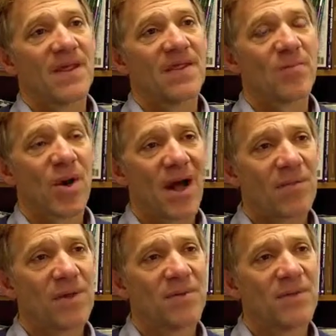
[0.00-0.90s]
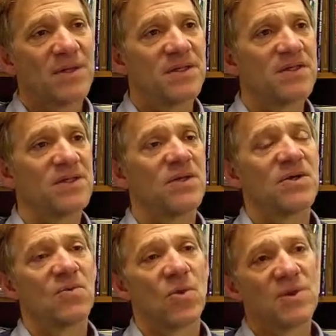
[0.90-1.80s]
The problem is
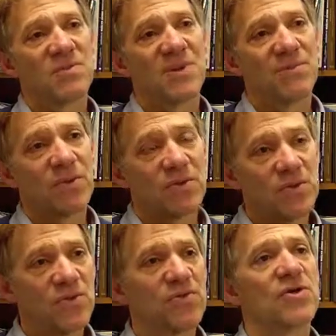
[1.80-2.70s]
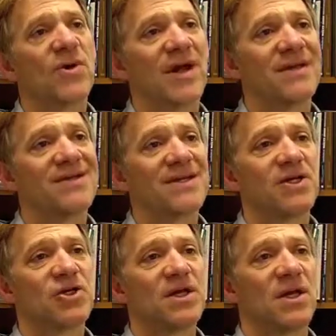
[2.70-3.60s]
once people do
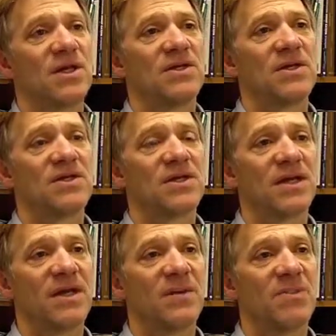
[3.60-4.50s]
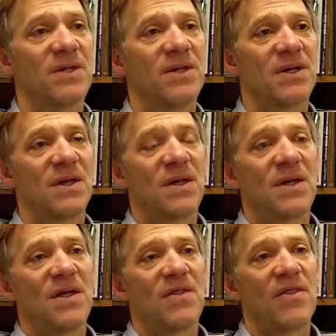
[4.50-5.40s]
transition into sleep,
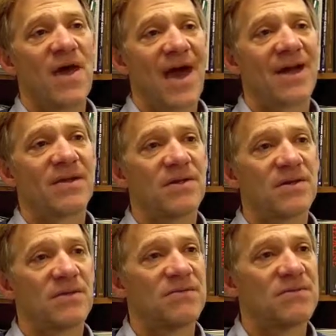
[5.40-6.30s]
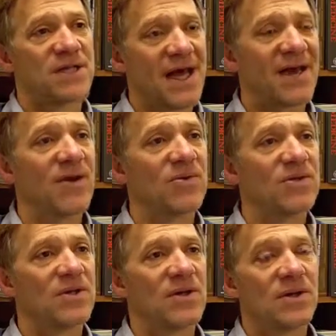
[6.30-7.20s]
that
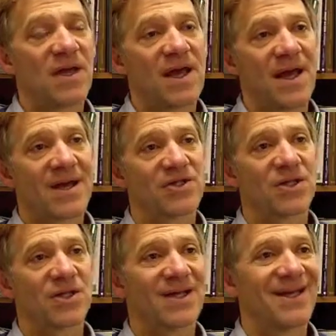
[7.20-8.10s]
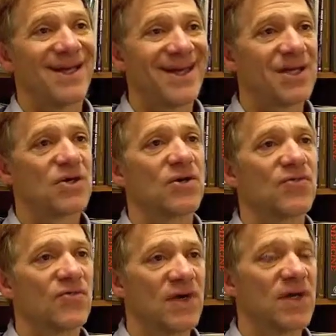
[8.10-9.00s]
sound can actually
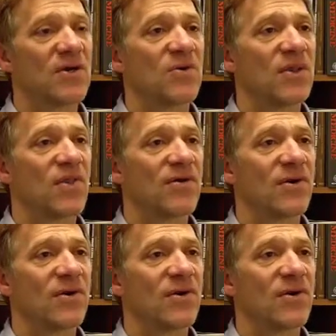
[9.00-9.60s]
interfere with their